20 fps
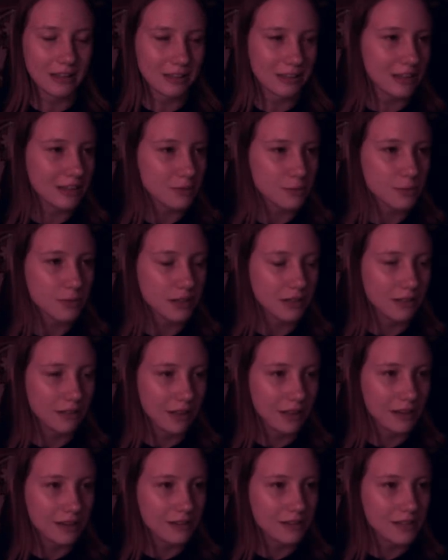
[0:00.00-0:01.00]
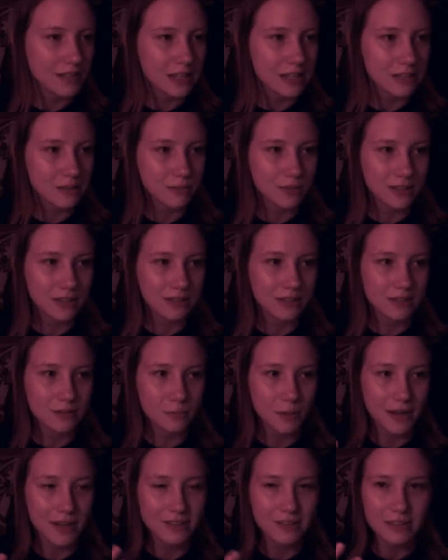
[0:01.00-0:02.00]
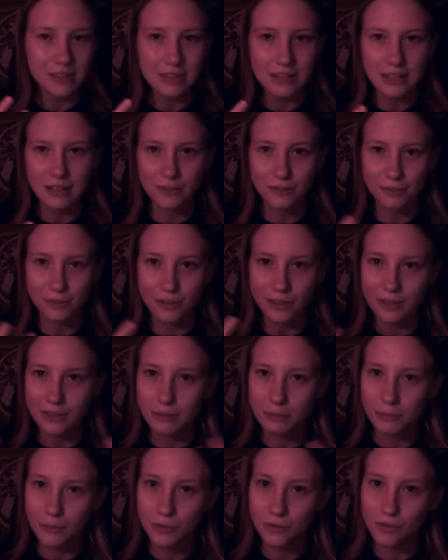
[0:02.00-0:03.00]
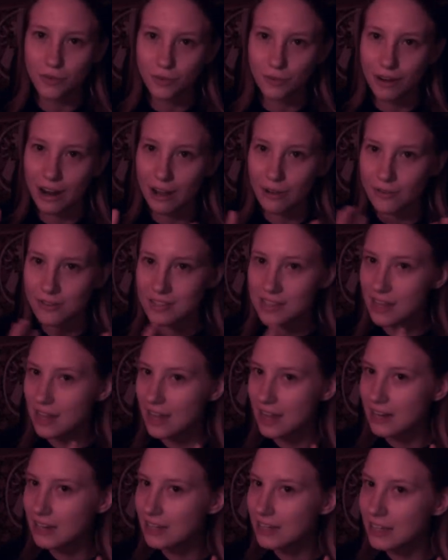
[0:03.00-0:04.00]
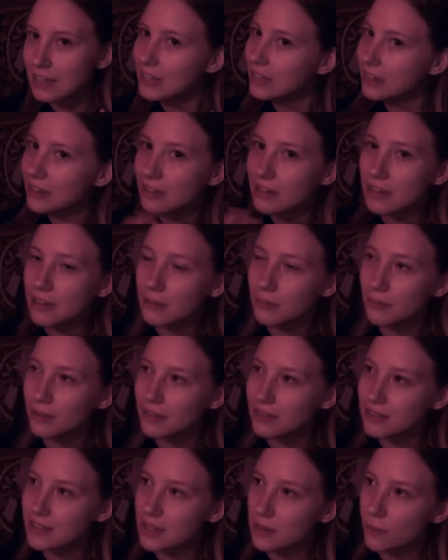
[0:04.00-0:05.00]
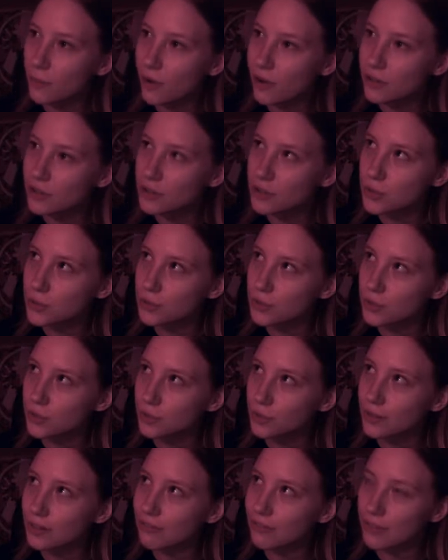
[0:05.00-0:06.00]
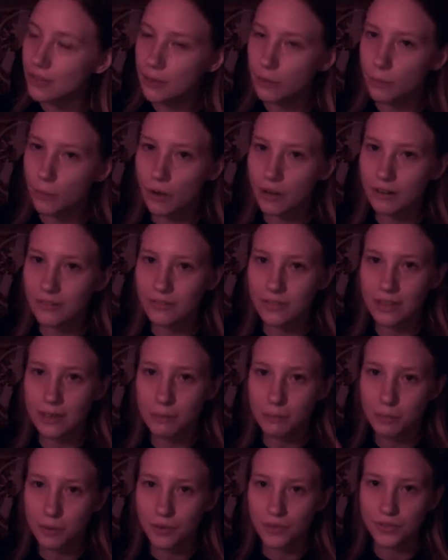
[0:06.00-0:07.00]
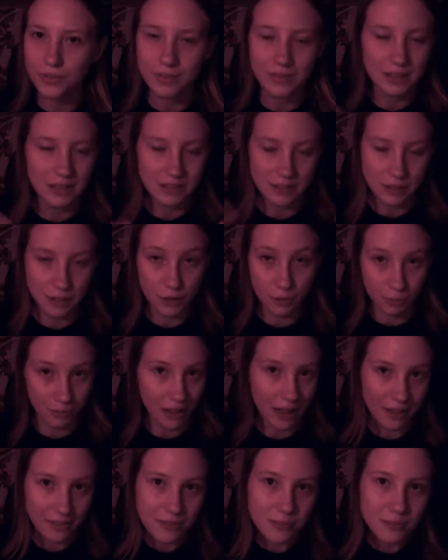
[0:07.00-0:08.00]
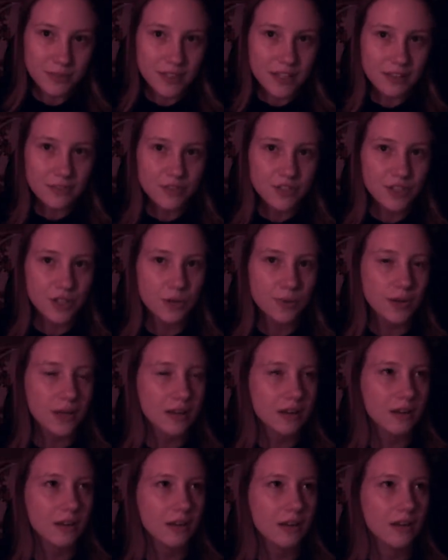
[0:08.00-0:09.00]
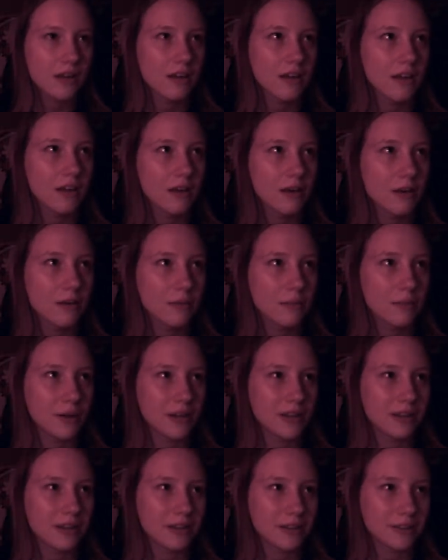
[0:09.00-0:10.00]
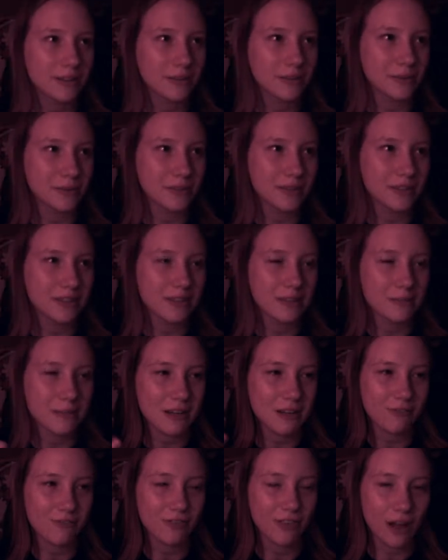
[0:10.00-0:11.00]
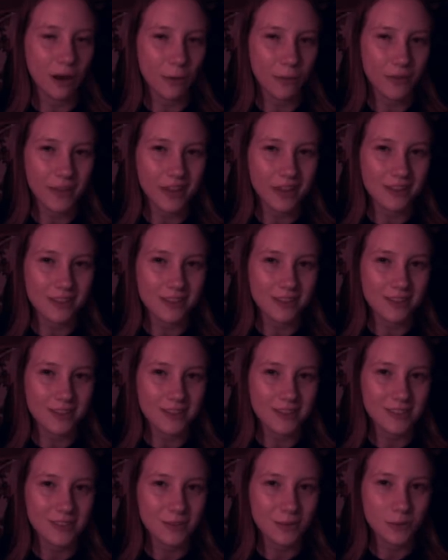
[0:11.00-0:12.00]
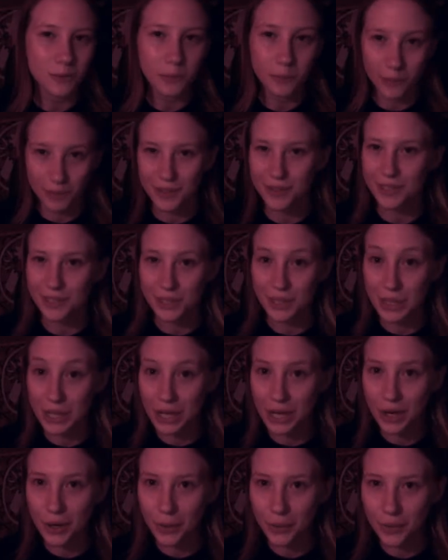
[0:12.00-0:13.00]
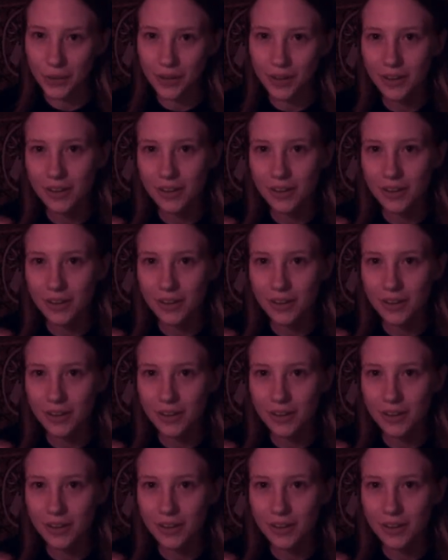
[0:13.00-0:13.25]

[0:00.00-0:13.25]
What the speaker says: that's pretty lit in a sense, because Pisces can really move around to any place they want to and do whatever they want if they put, you know, apply themselves to it. But, you know, the main flaw with that is, where do you go?